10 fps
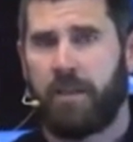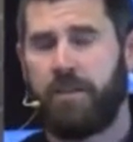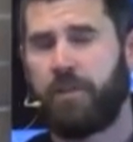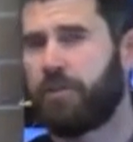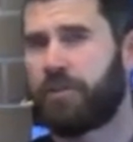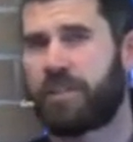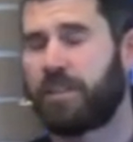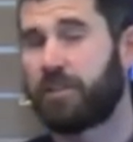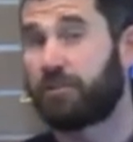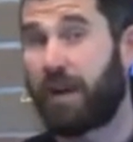News
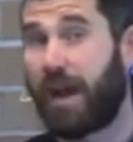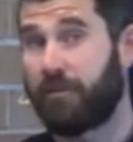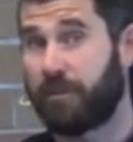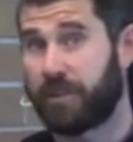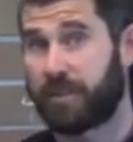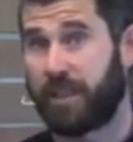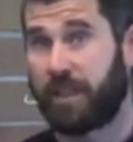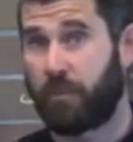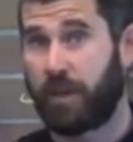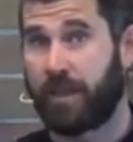didn't travel the
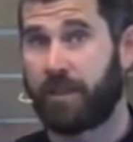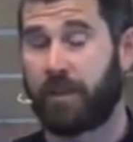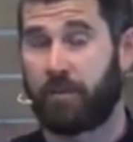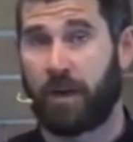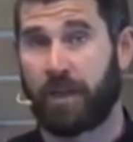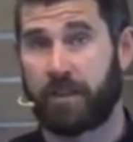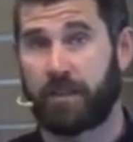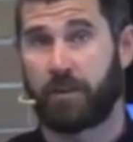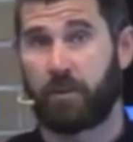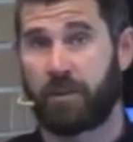same way then, right? There, there